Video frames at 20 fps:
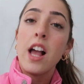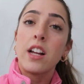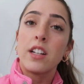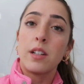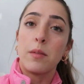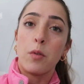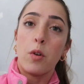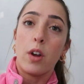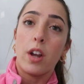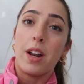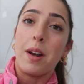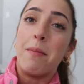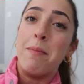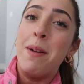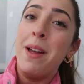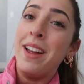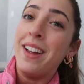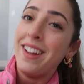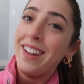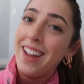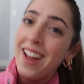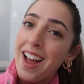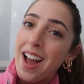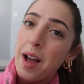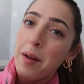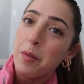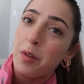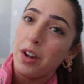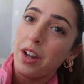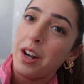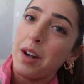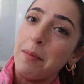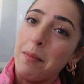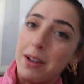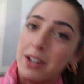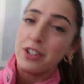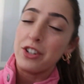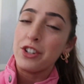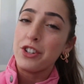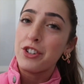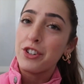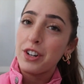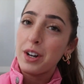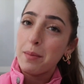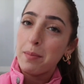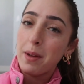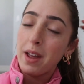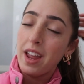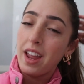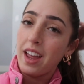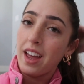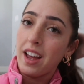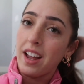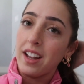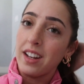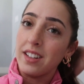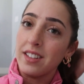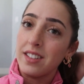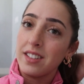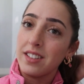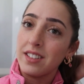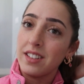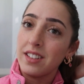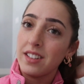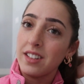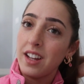Cause I'm going on a mission trip, and